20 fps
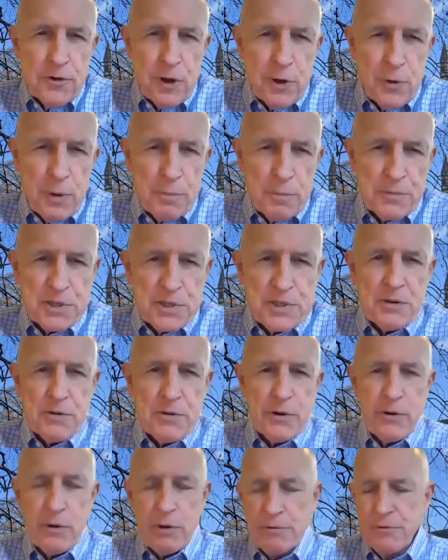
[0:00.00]
follow-up
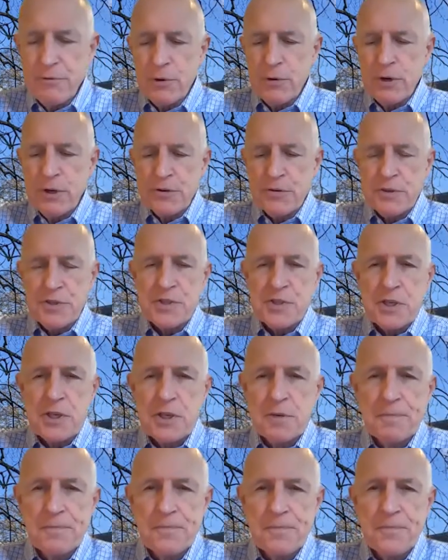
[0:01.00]
material if you're interested.